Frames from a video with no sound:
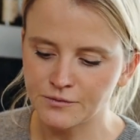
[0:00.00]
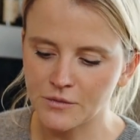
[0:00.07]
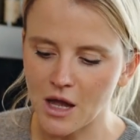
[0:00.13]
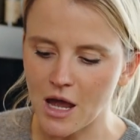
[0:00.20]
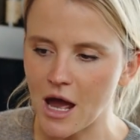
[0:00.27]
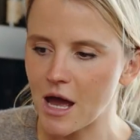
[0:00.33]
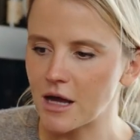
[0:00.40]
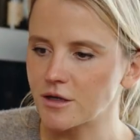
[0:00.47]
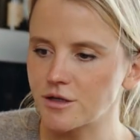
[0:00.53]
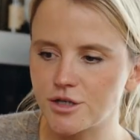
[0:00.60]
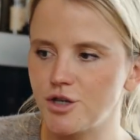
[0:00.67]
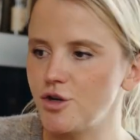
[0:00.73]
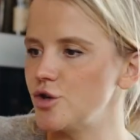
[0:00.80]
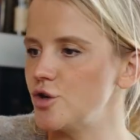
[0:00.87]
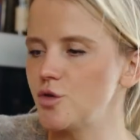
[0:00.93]
And
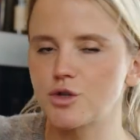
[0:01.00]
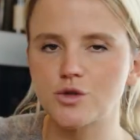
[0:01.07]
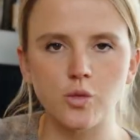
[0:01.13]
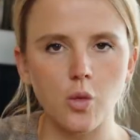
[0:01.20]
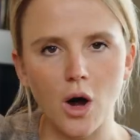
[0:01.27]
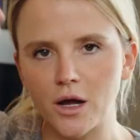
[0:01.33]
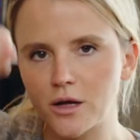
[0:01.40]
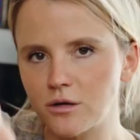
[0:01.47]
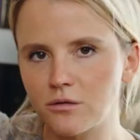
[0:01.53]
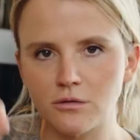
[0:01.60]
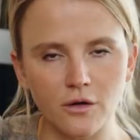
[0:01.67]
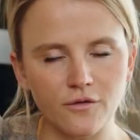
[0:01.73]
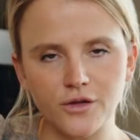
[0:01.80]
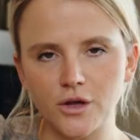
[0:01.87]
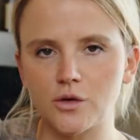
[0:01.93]
you use one
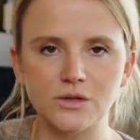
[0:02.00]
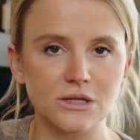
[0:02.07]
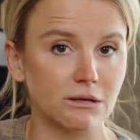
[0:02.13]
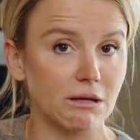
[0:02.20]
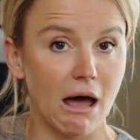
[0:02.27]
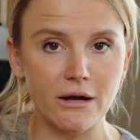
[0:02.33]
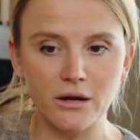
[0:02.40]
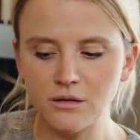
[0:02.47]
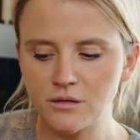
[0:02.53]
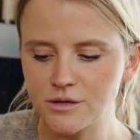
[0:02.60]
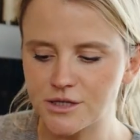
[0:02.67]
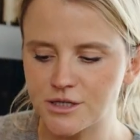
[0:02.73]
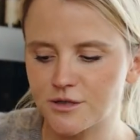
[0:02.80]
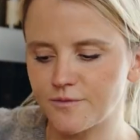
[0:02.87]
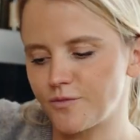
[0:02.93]
of those
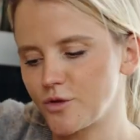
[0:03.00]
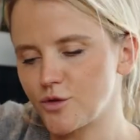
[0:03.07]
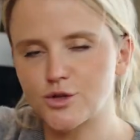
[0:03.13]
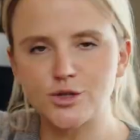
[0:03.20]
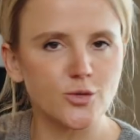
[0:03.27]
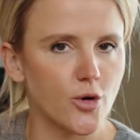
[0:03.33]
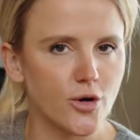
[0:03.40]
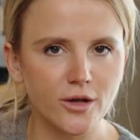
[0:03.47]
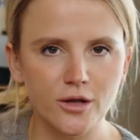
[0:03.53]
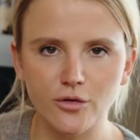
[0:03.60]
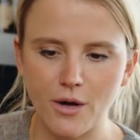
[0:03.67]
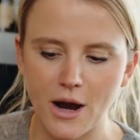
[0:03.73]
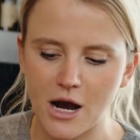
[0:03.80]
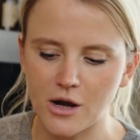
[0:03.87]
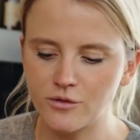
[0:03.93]
ladles, you swirl it
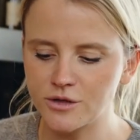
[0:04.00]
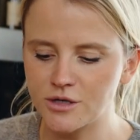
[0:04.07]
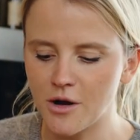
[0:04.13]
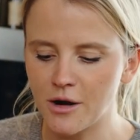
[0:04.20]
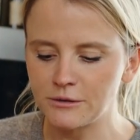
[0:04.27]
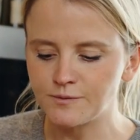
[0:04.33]
around.